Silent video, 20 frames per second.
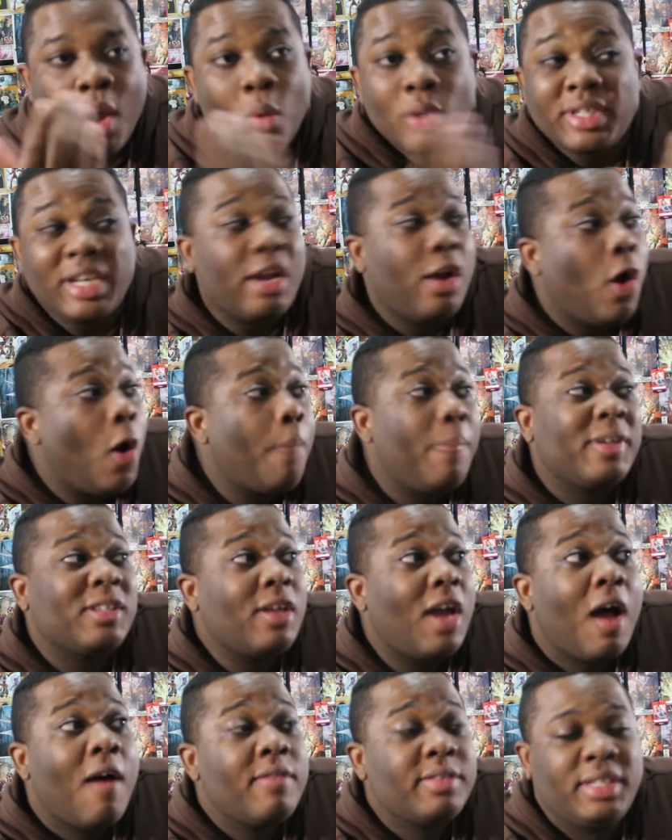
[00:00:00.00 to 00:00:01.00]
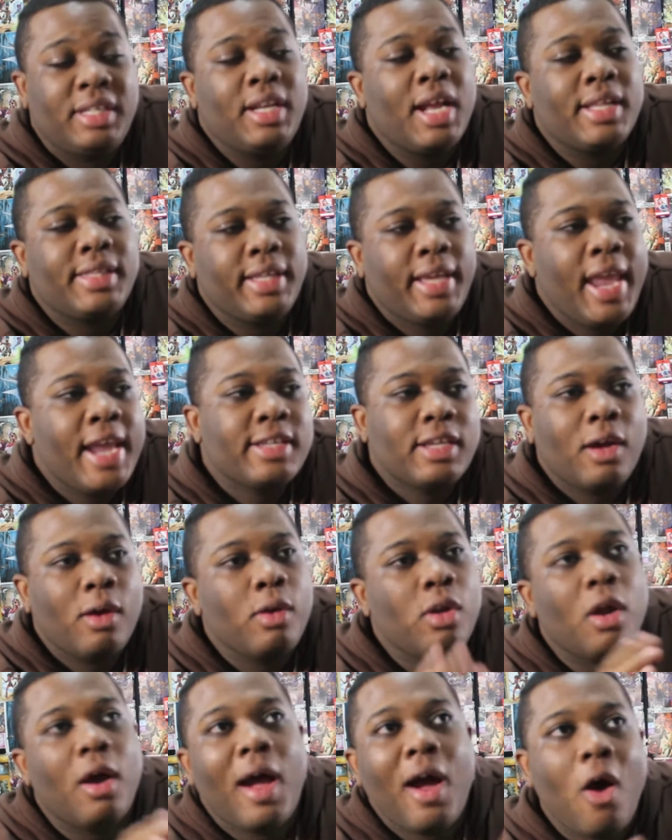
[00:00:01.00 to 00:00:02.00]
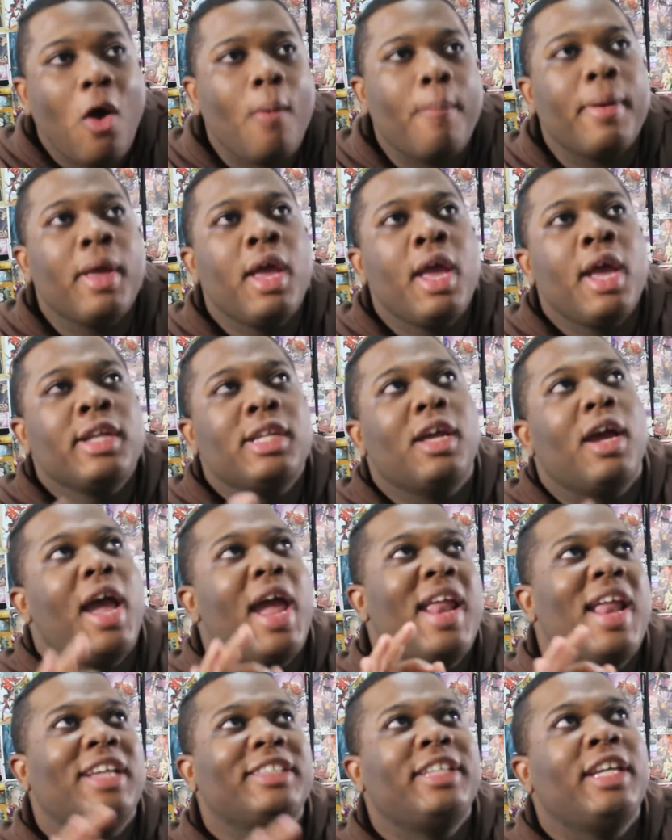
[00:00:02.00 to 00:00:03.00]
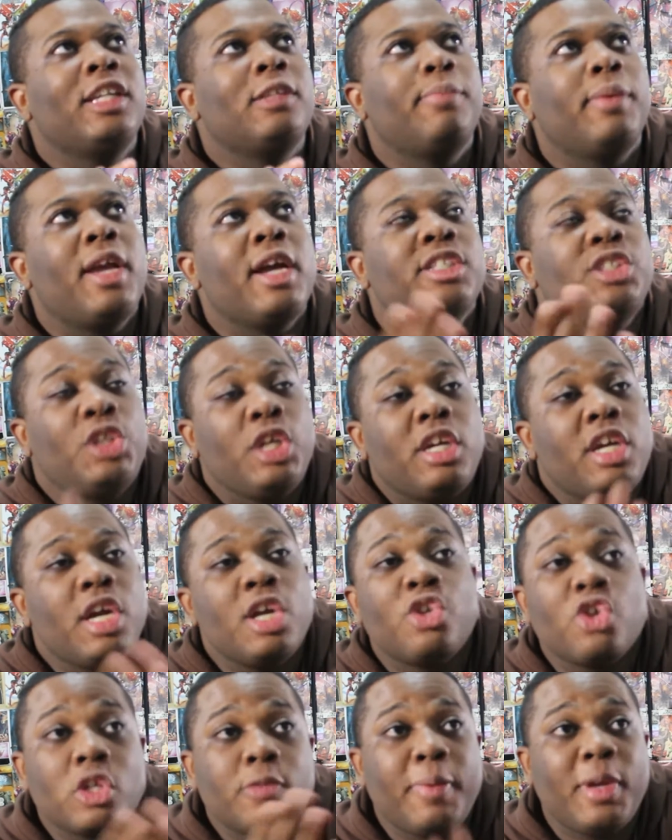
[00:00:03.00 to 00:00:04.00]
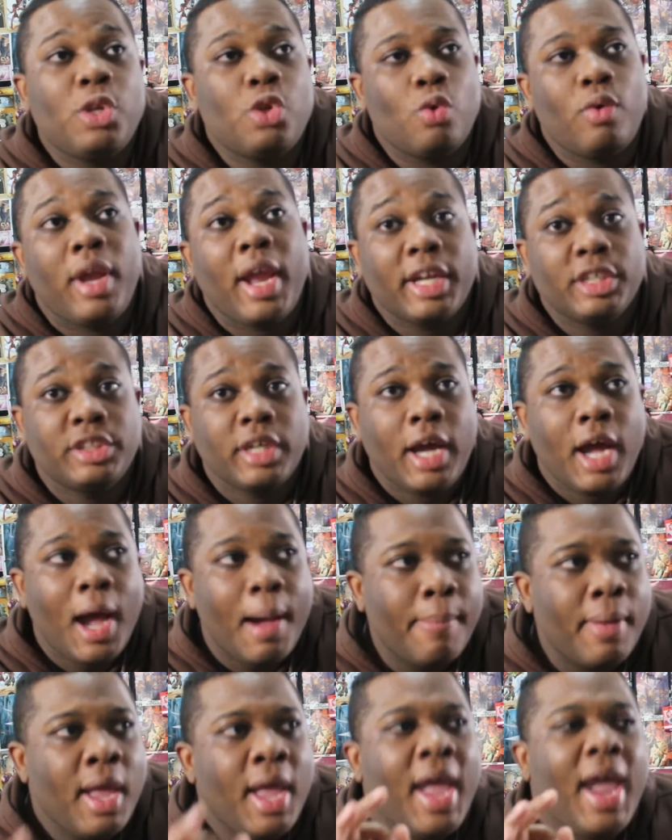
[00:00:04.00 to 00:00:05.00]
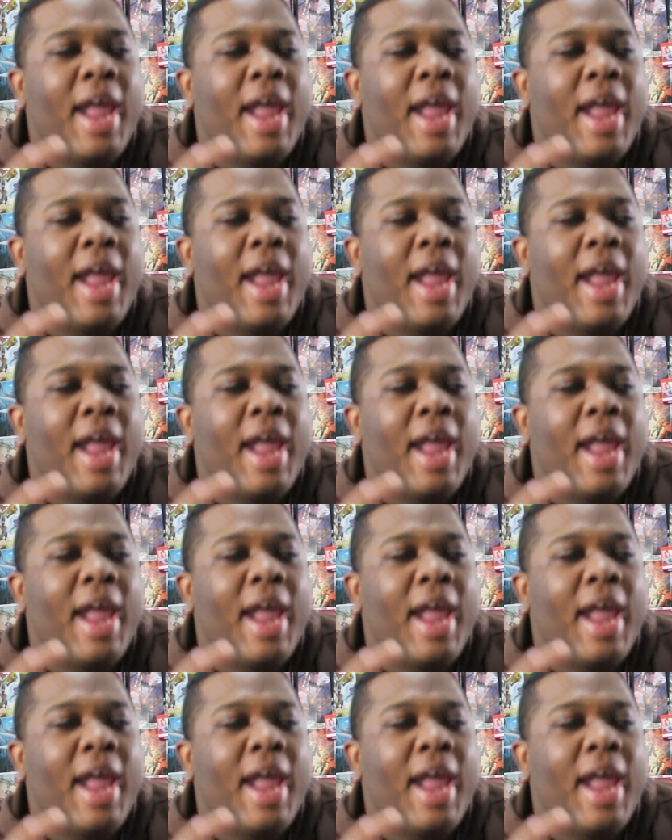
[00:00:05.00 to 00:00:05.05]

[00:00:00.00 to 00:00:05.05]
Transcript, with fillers: Which I hope is obviously not the case. I, you know, I hope now, and I say this because she could just be doing a job.